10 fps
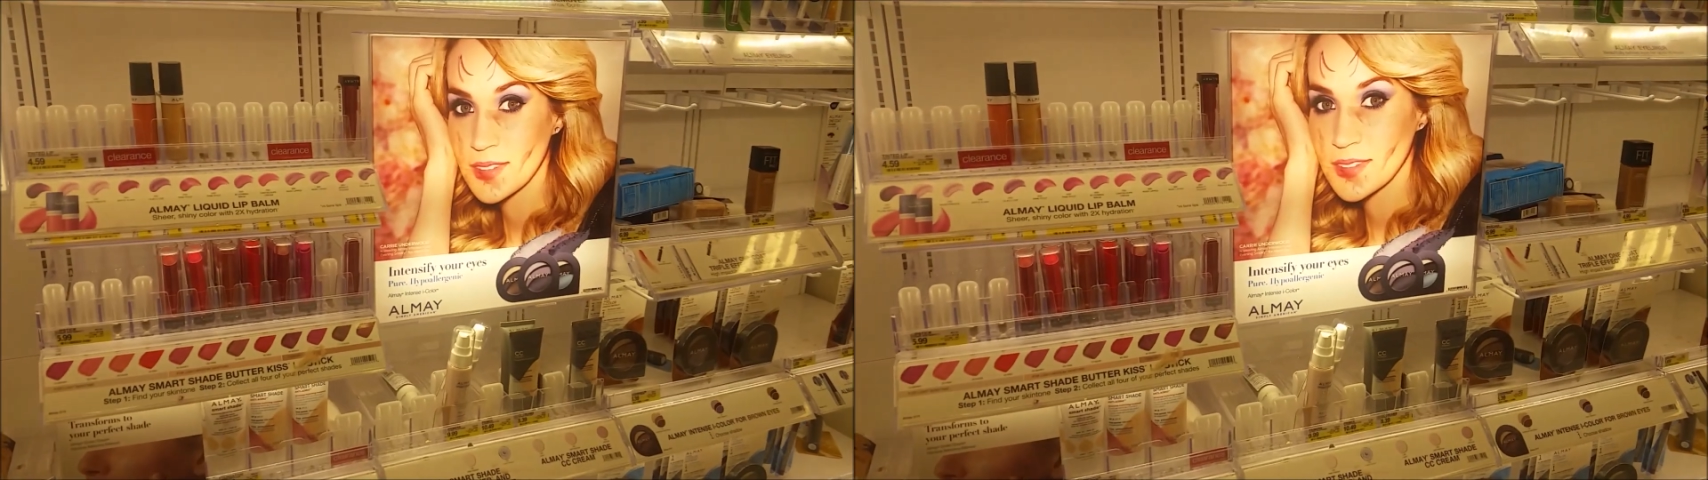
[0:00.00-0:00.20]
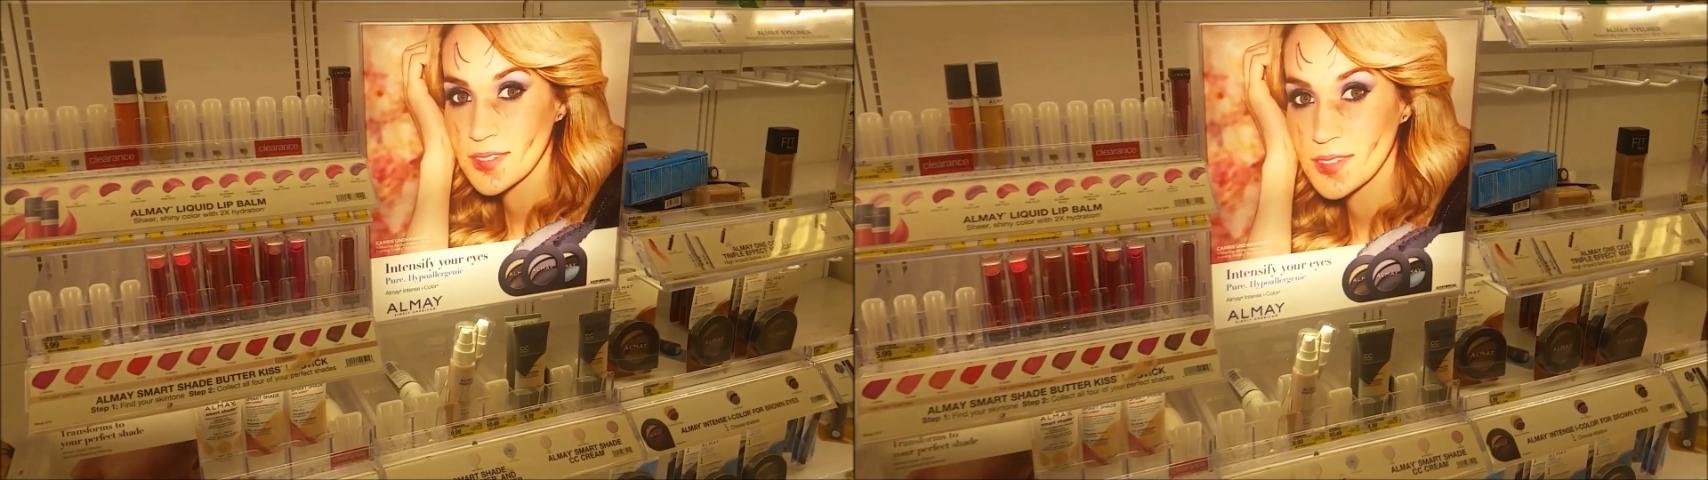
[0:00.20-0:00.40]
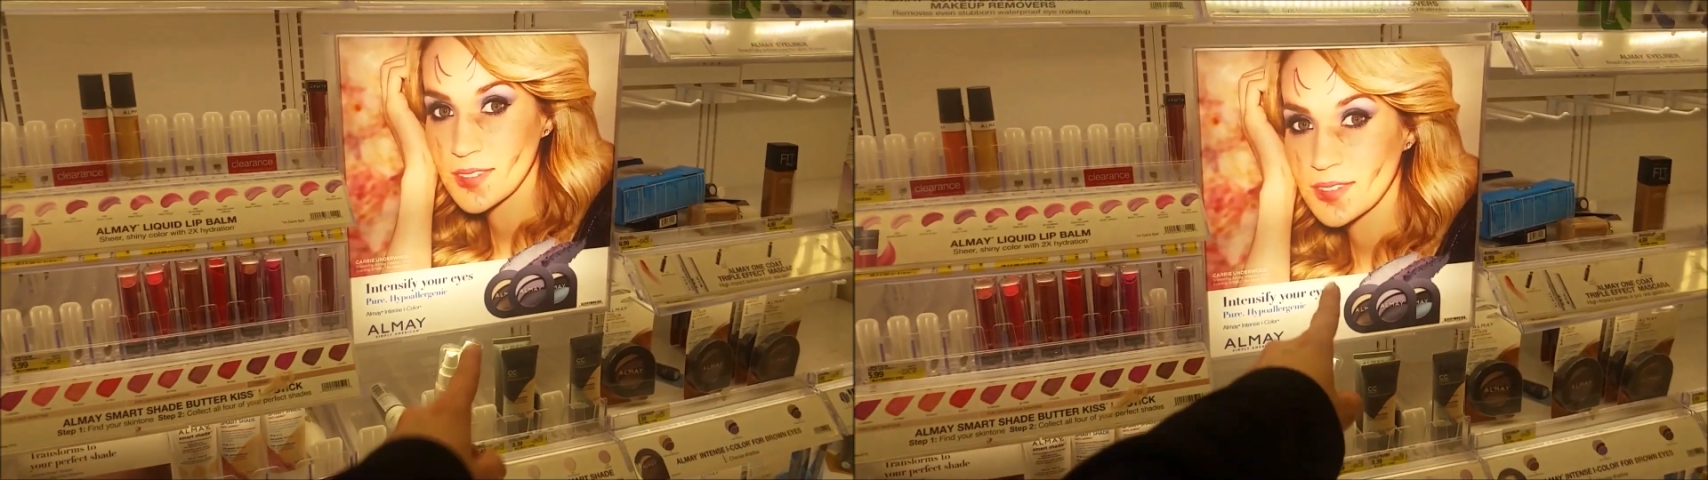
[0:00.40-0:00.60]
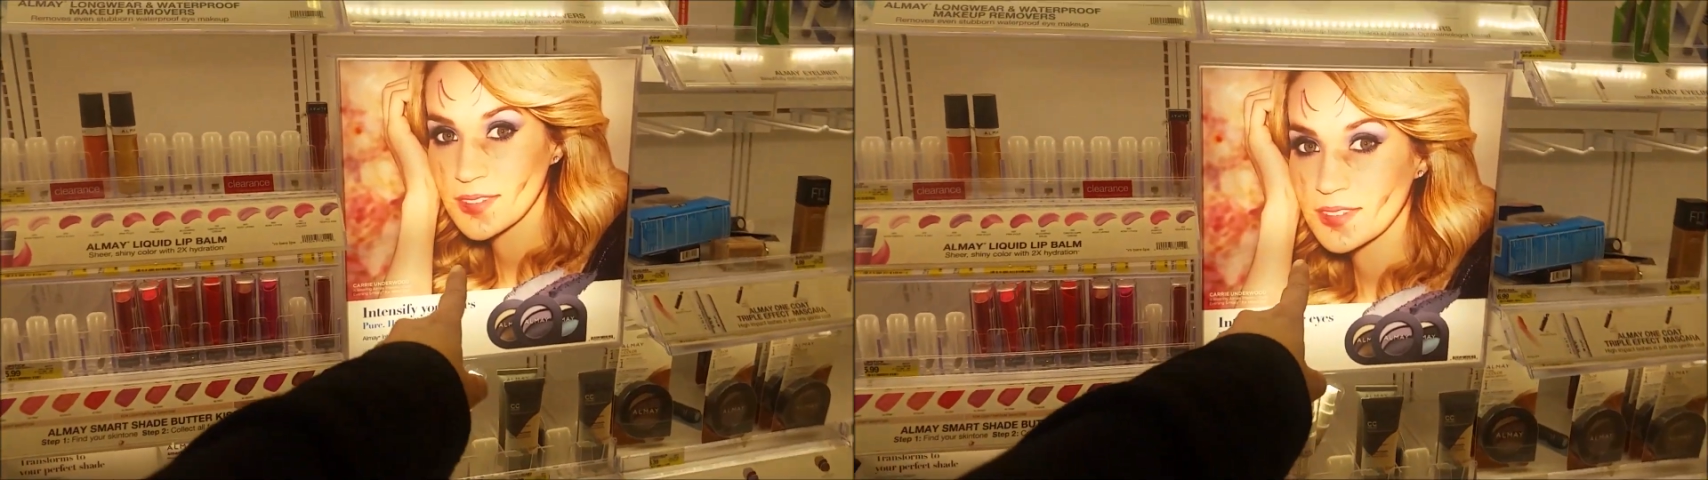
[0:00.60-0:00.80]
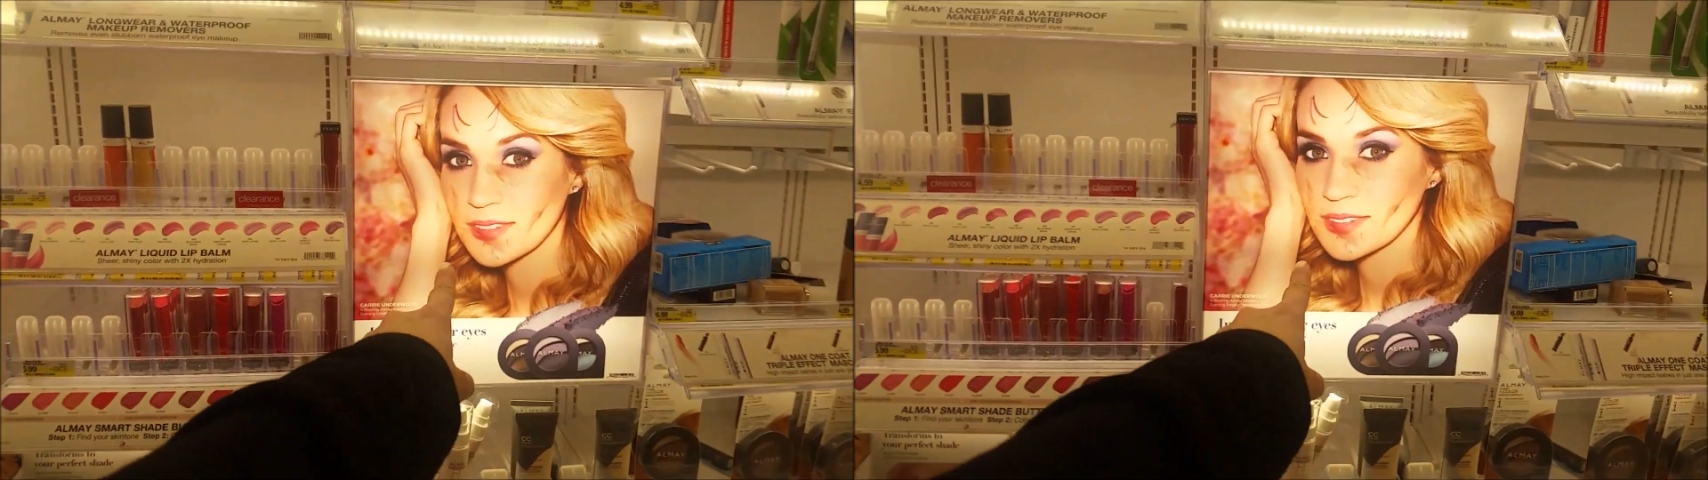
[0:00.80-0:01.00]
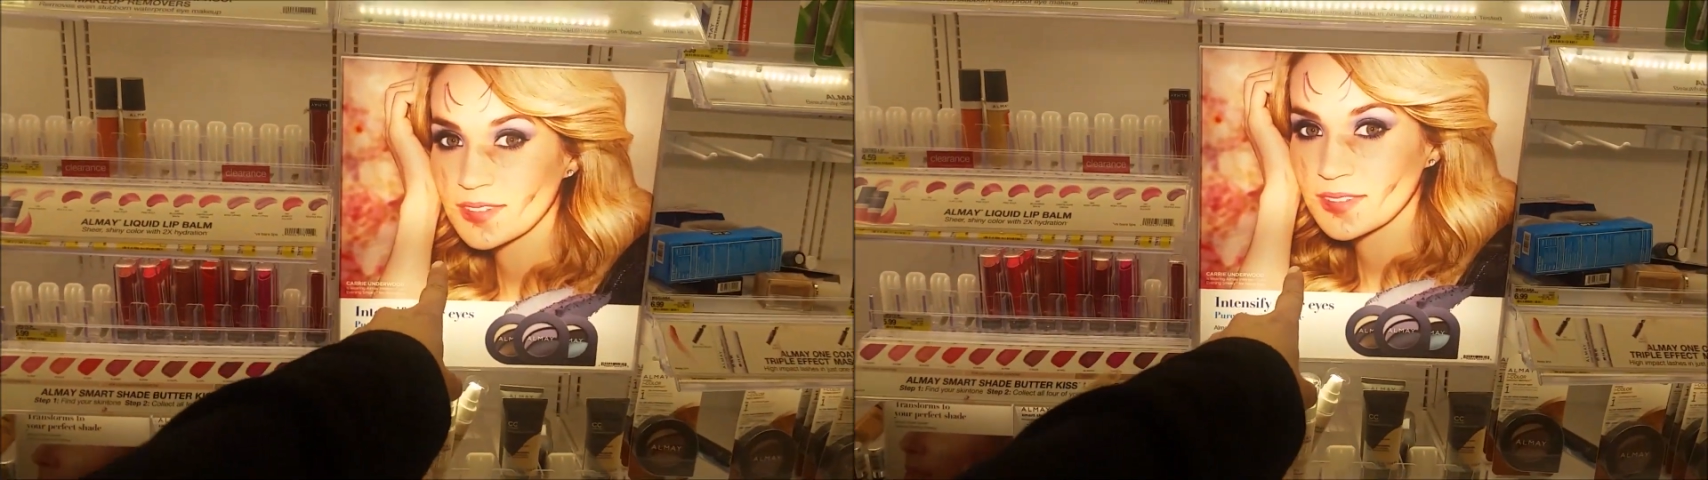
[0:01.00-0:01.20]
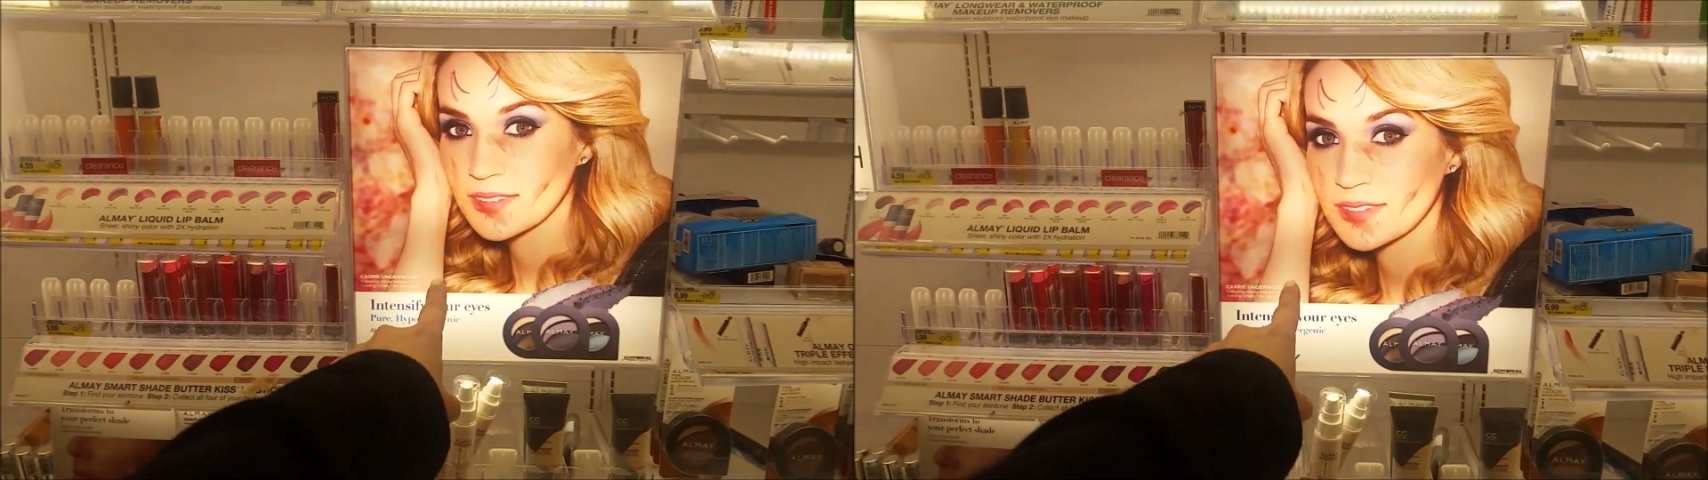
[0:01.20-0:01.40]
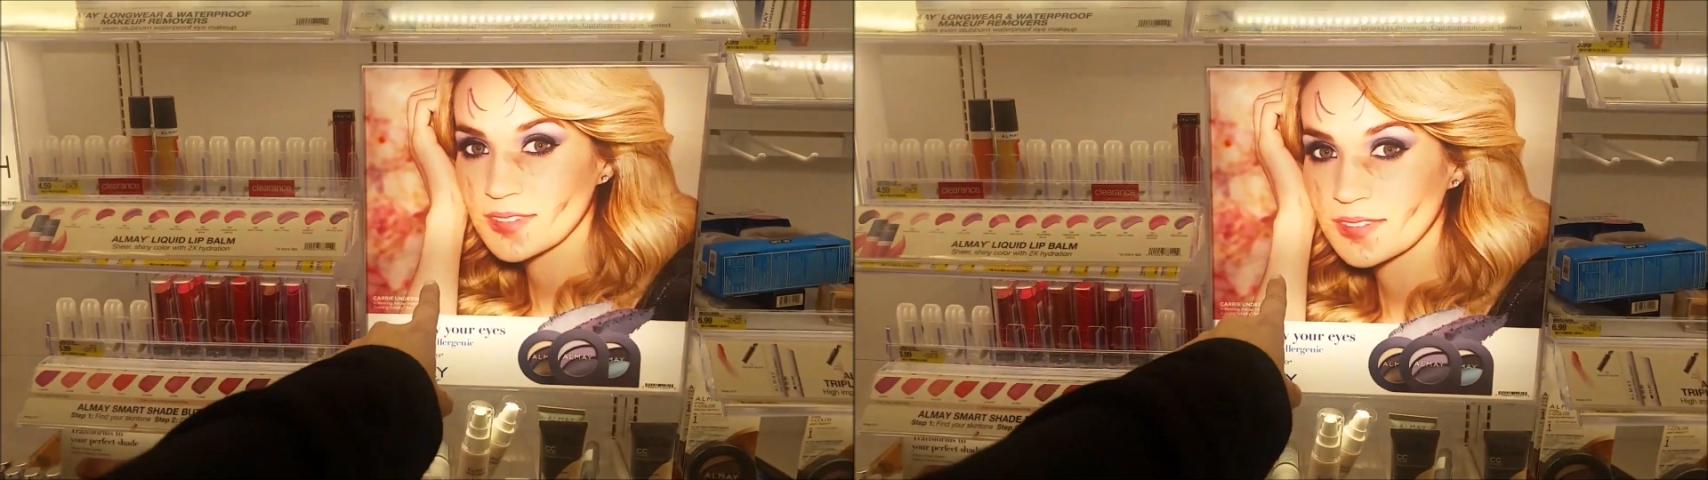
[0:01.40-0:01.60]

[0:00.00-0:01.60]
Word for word: You know what the devil. Alan